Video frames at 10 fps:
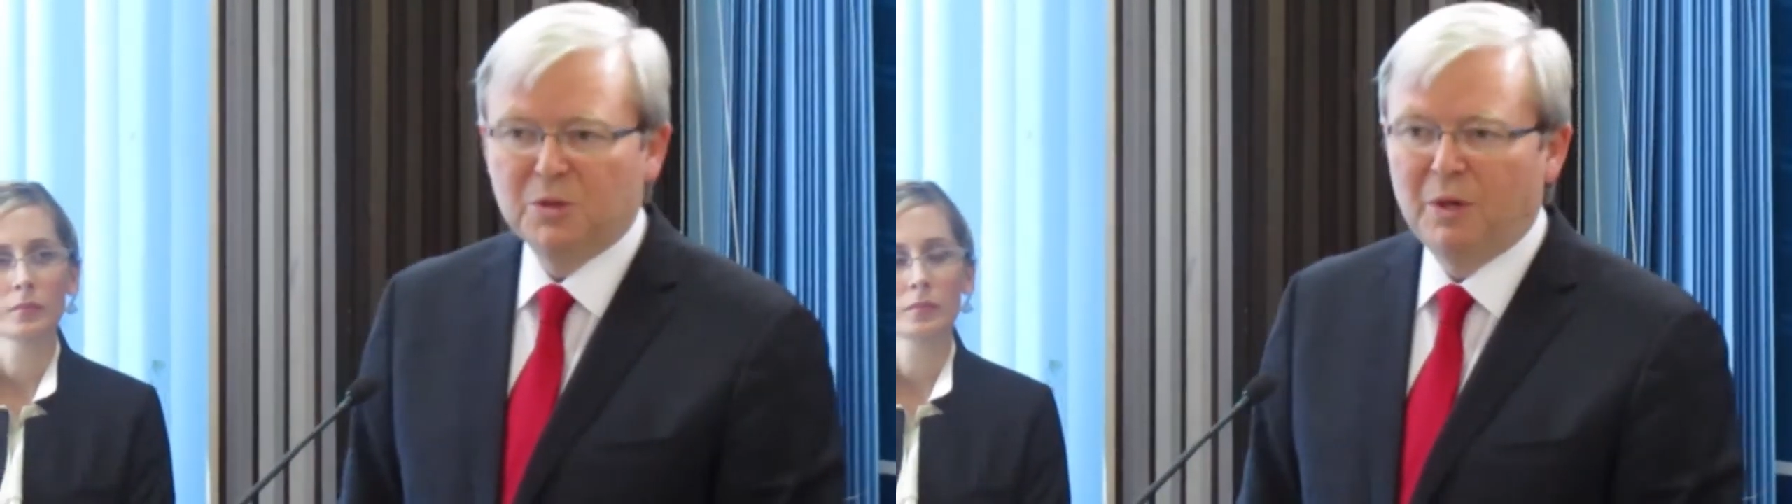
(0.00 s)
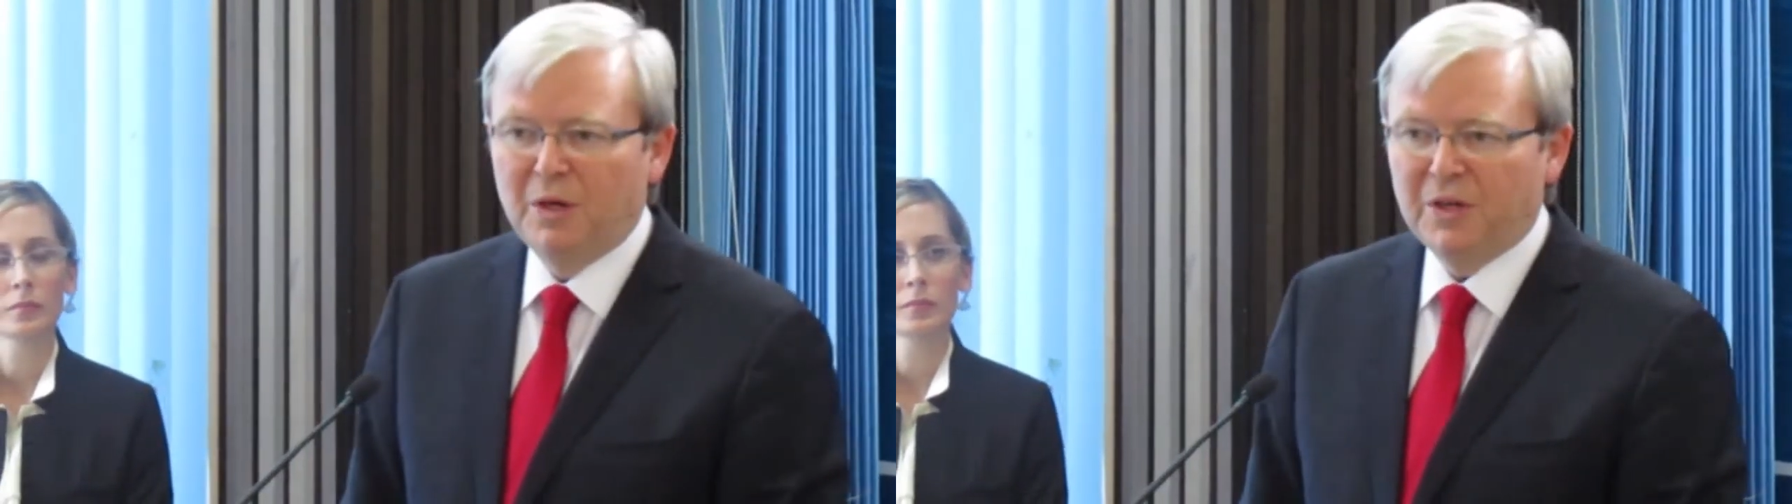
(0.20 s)

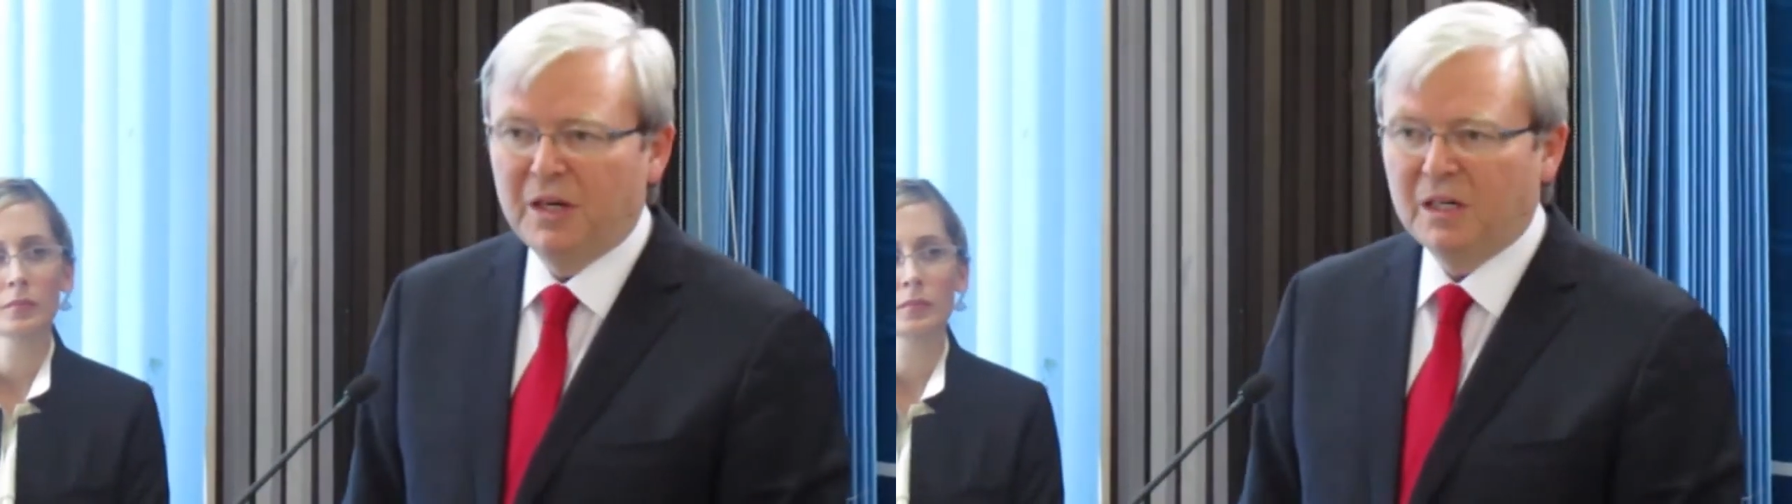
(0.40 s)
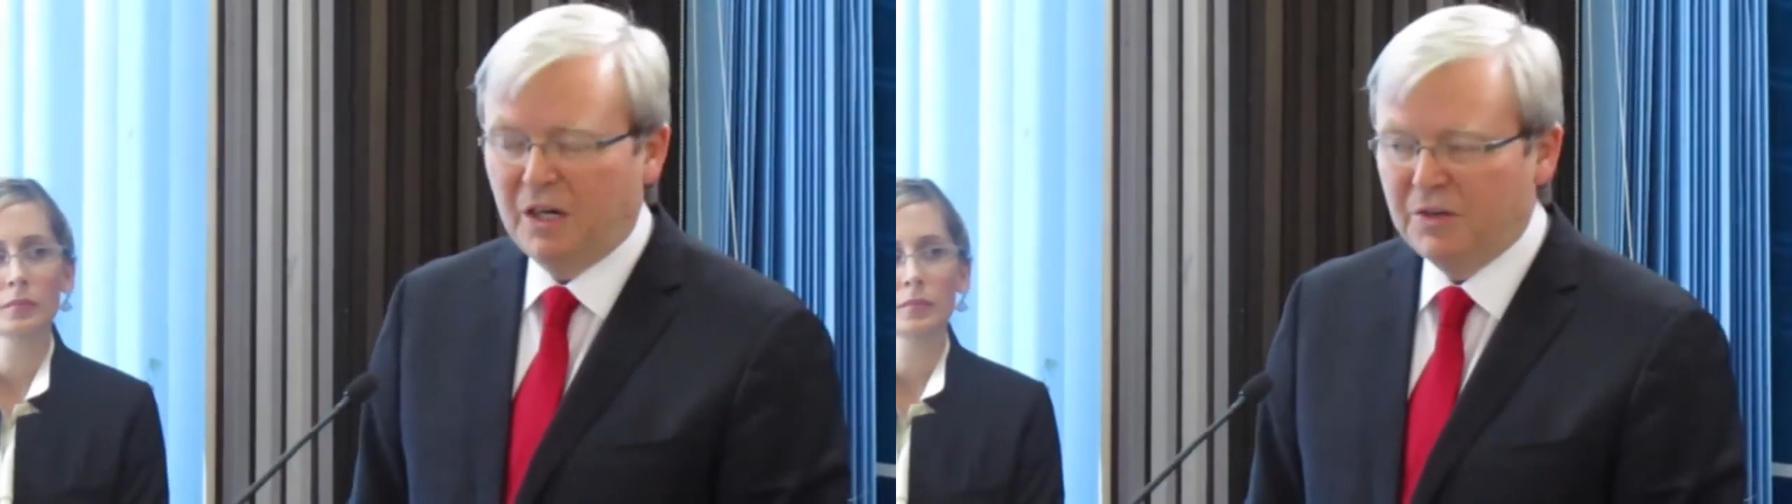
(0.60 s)
to both
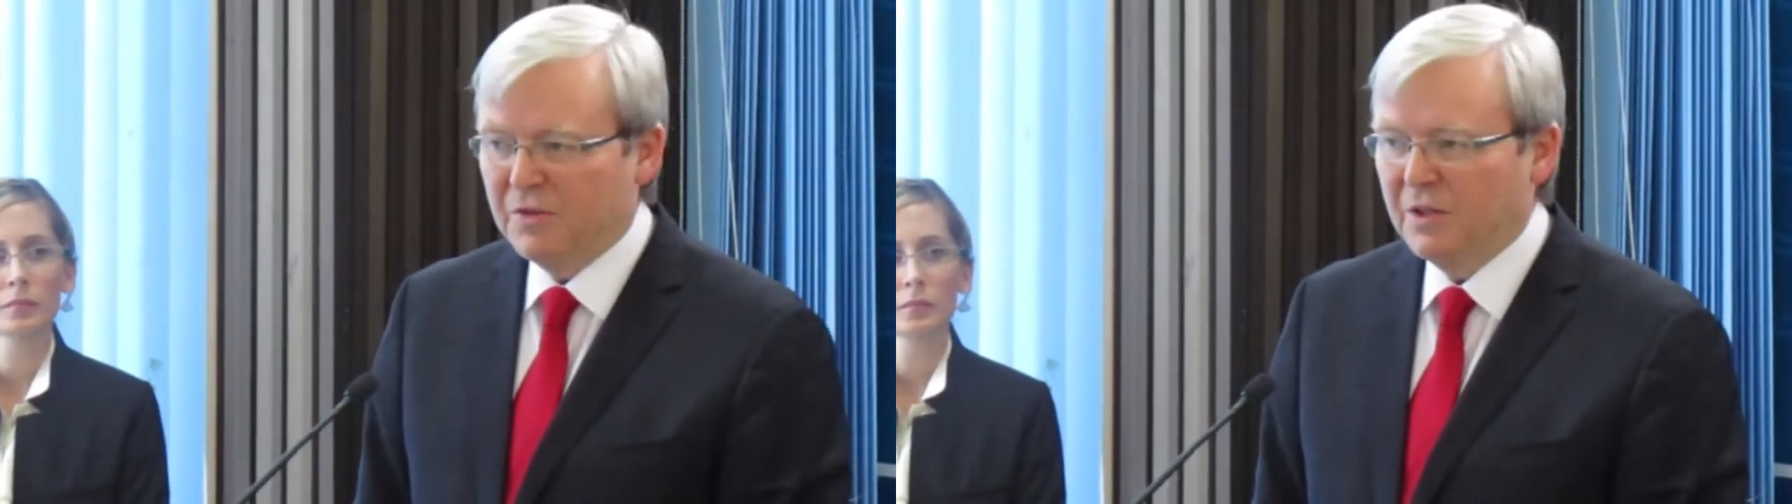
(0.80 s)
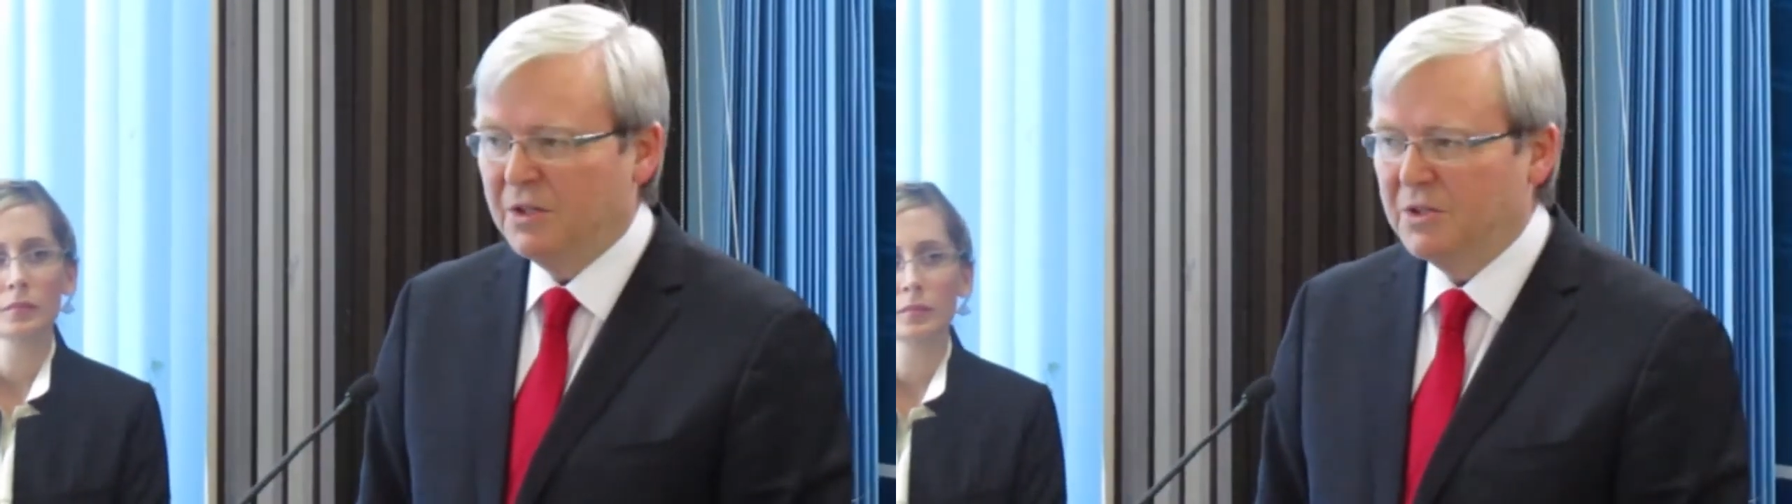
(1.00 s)
our
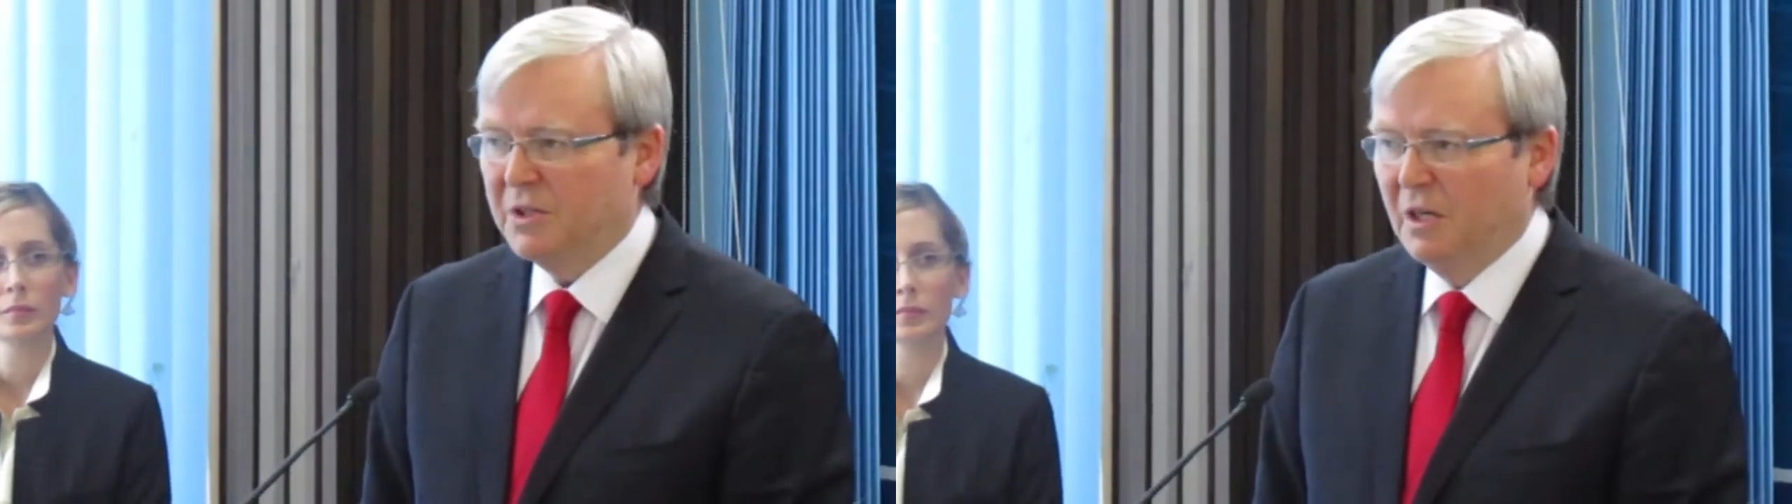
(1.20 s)
countries,